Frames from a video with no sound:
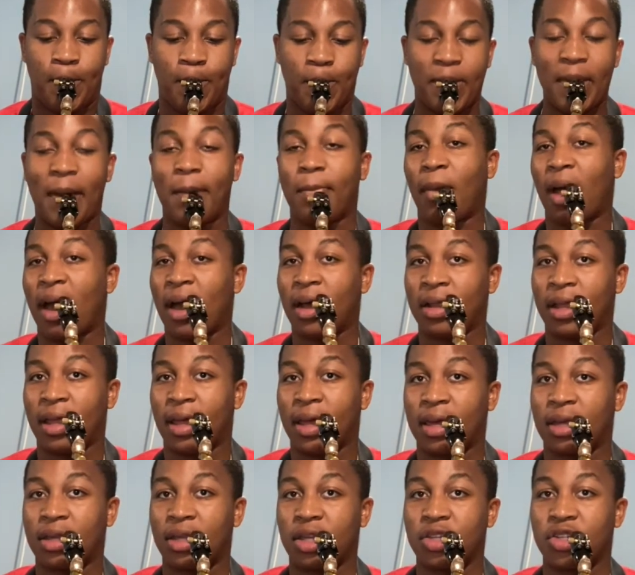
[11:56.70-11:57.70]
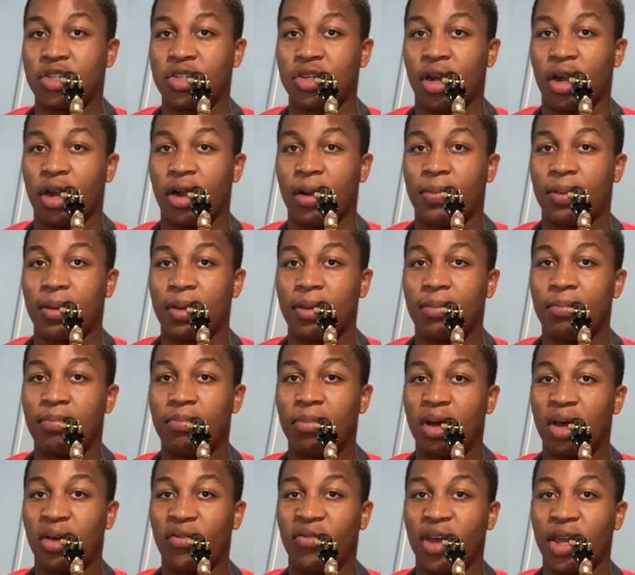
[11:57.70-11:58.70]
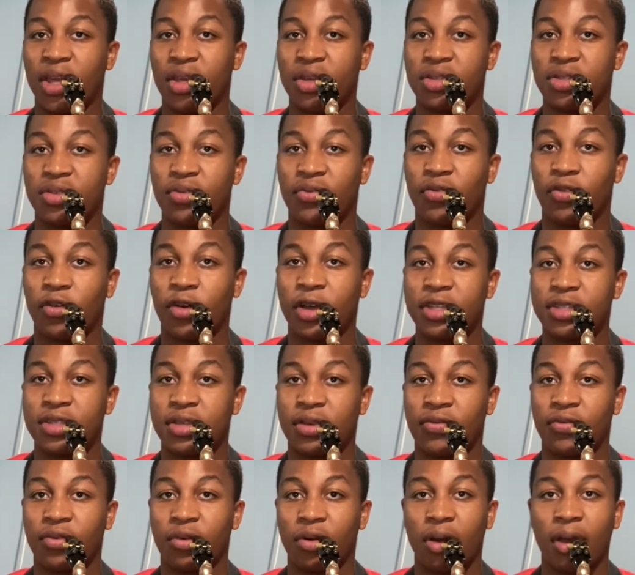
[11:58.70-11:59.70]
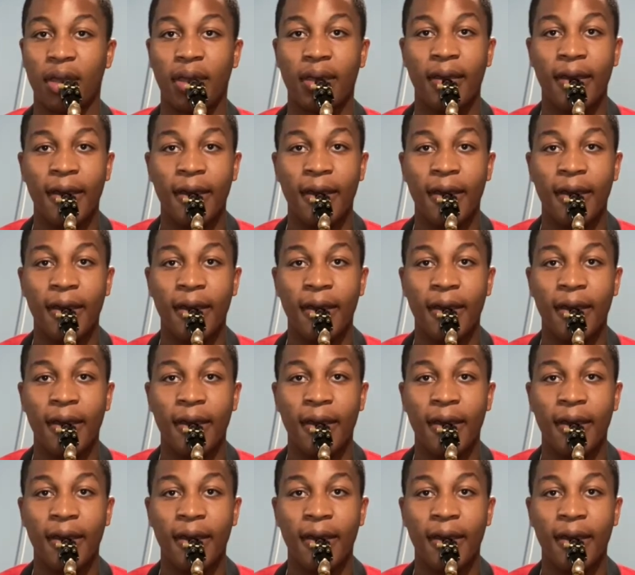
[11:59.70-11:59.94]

I'm automatically sharp. But if I use a voicing for it,